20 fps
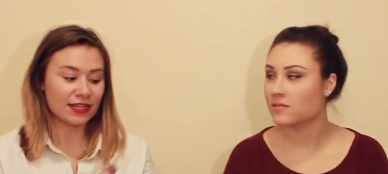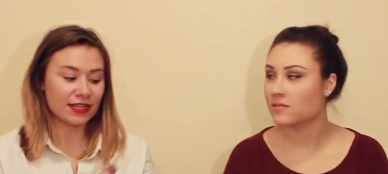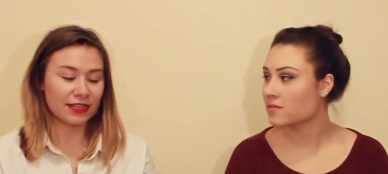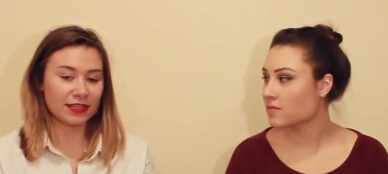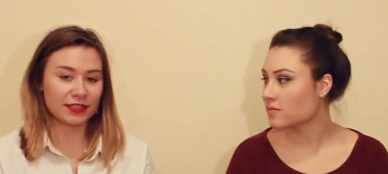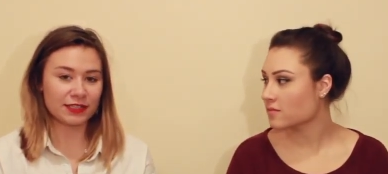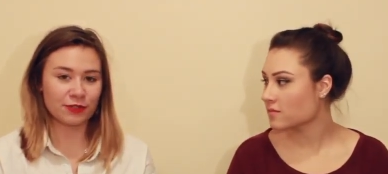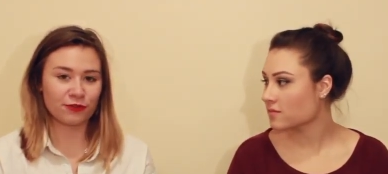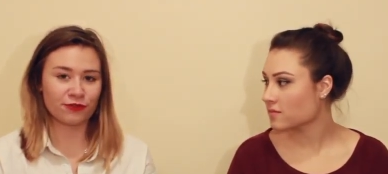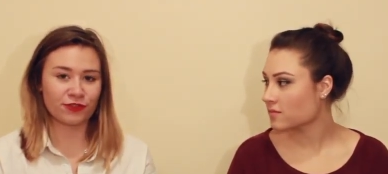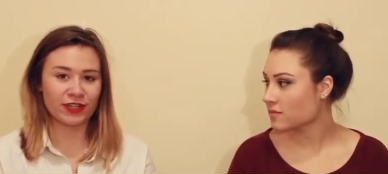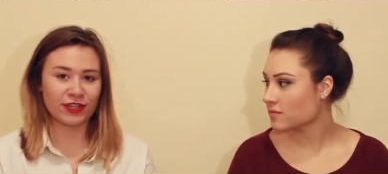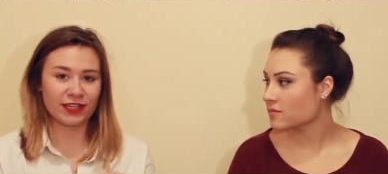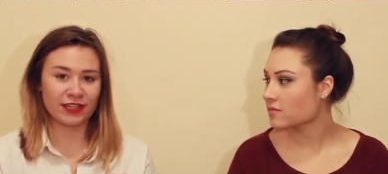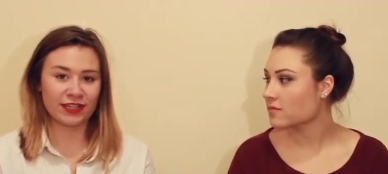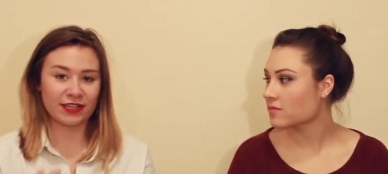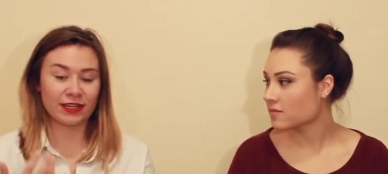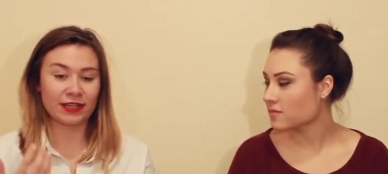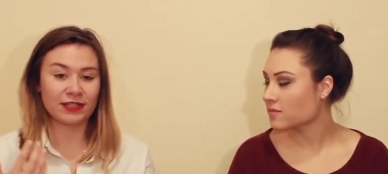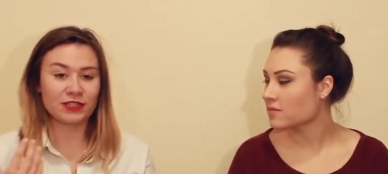Speaker 1: little different,
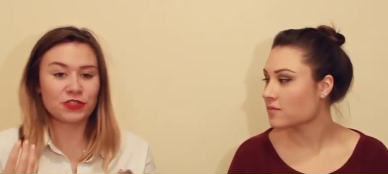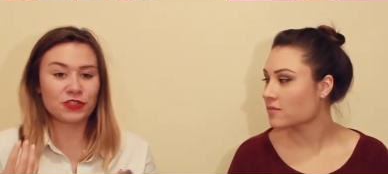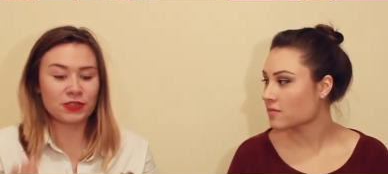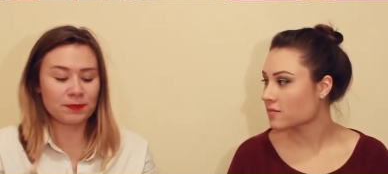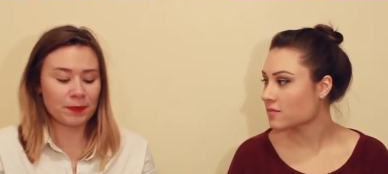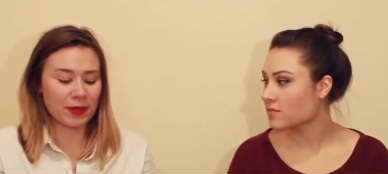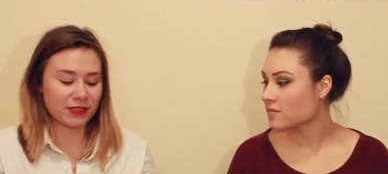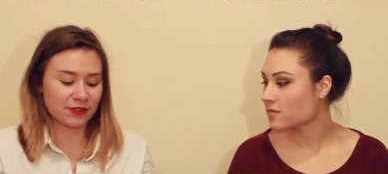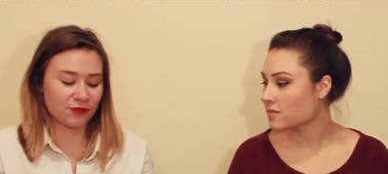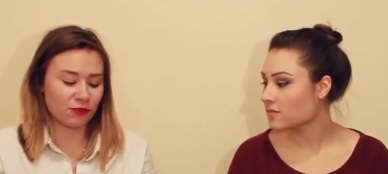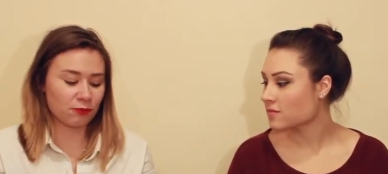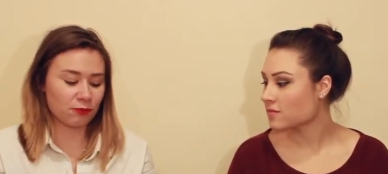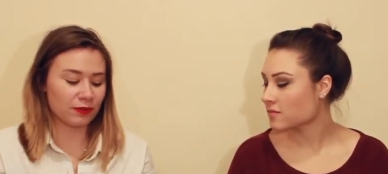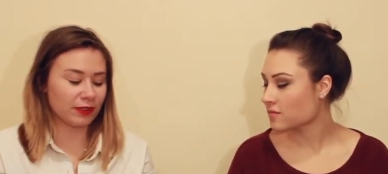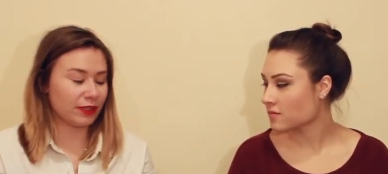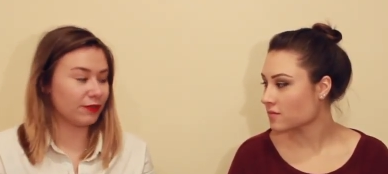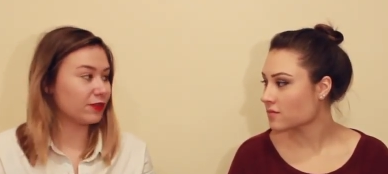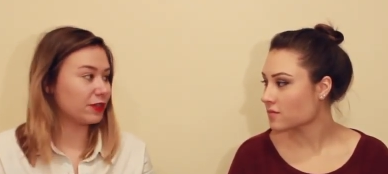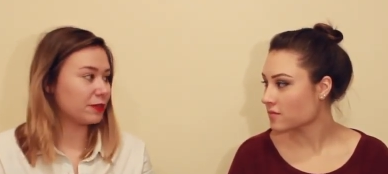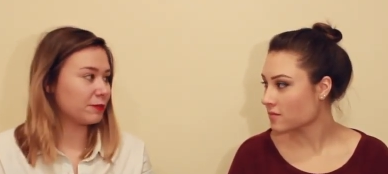and it just depends if you
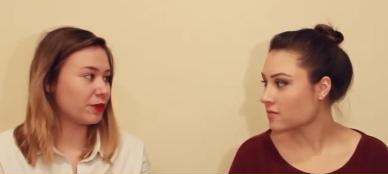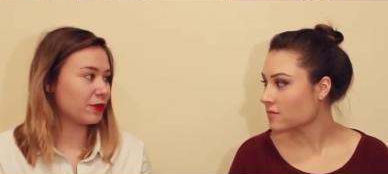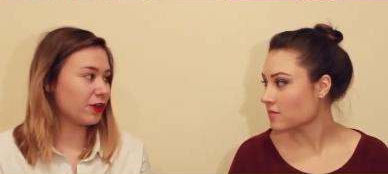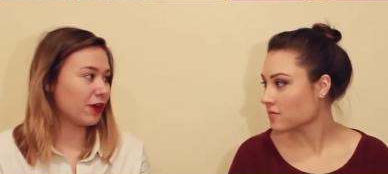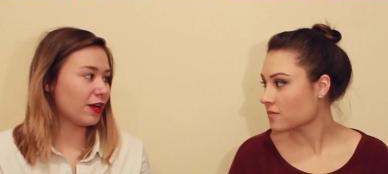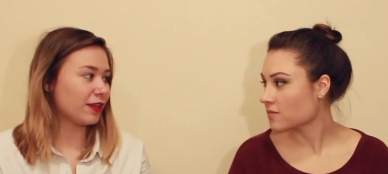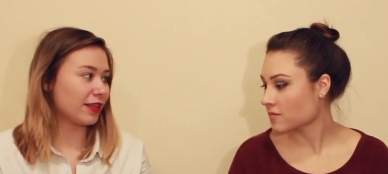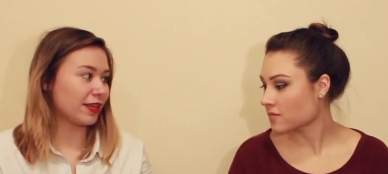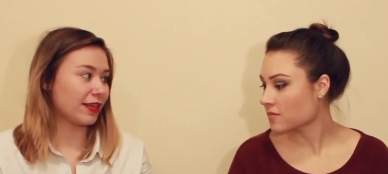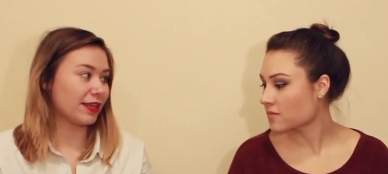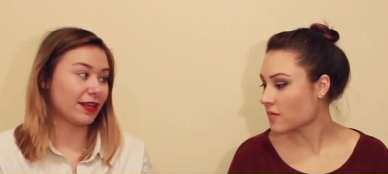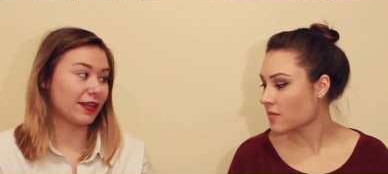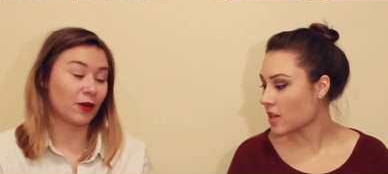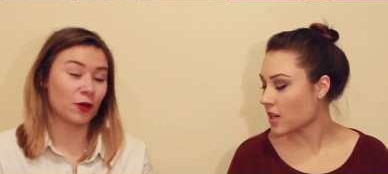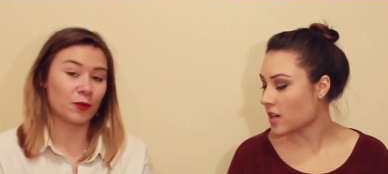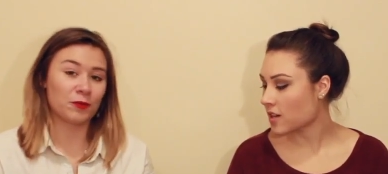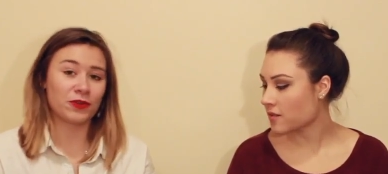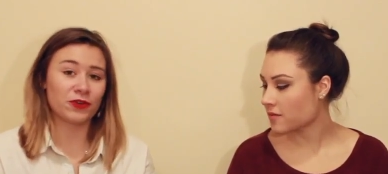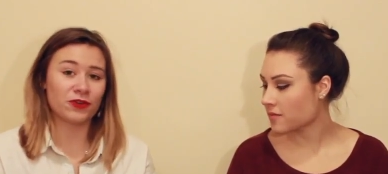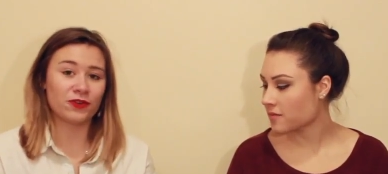believe in them or not. They can
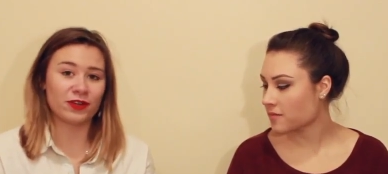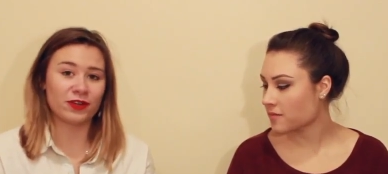help yeah.